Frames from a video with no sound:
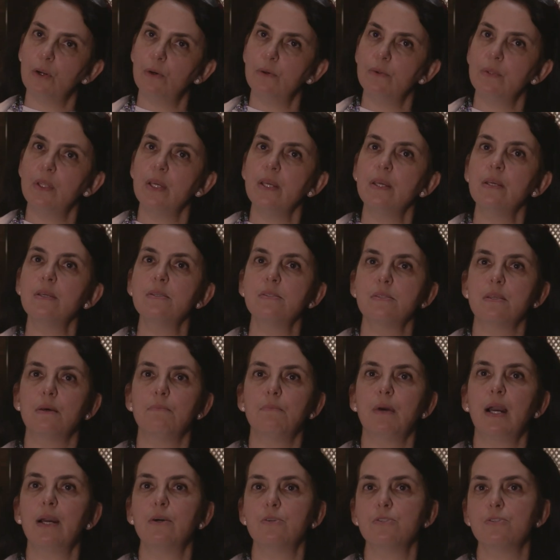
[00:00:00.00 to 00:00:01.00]
clothing,
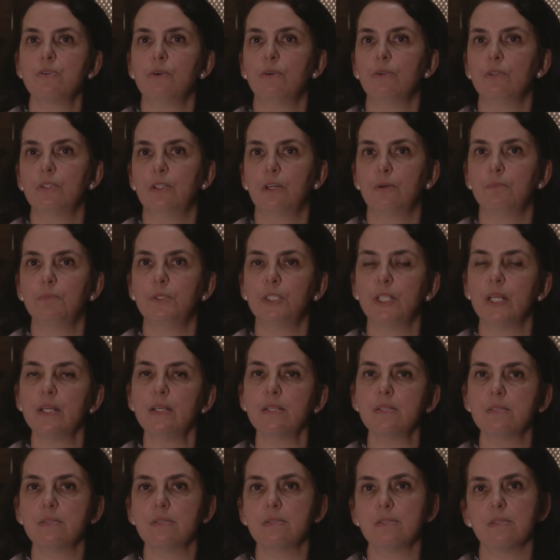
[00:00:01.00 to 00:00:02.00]
some household
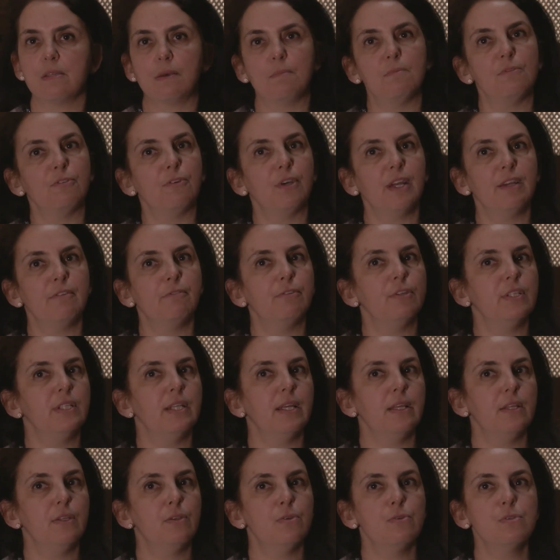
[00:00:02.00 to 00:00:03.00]
objects, some for
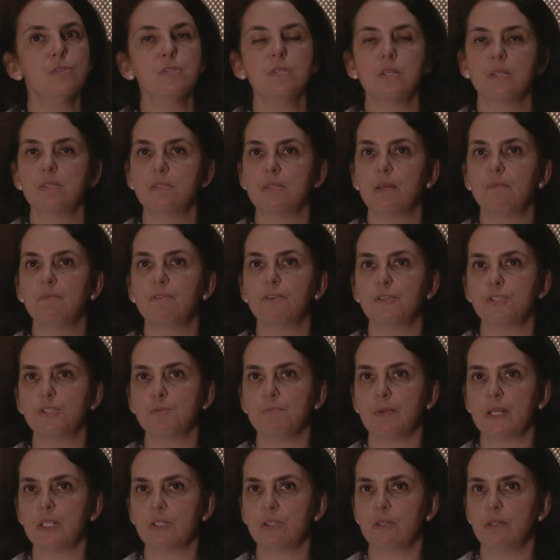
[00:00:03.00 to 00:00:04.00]
everyday use, and some for
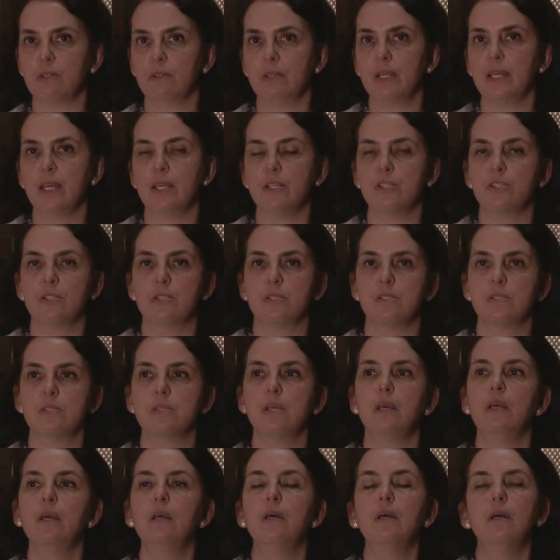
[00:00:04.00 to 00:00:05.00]
special
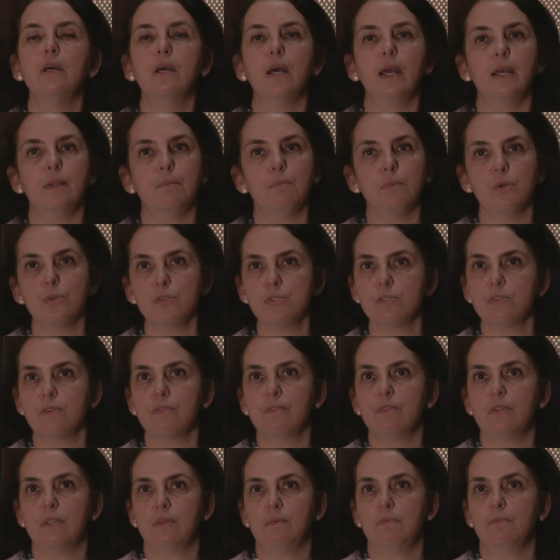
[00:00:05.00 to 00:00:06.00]
occasions. And most
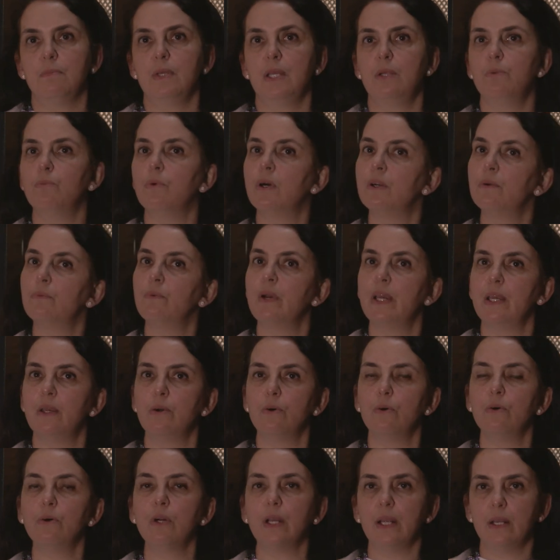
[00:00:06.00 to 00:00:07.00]
of them, in one
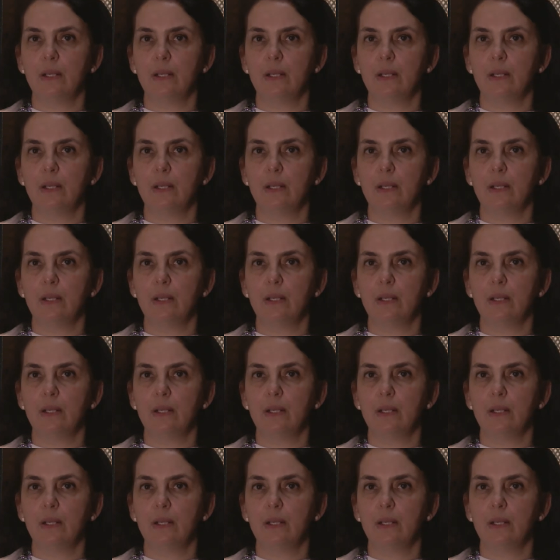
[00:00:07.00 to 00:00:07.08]
way or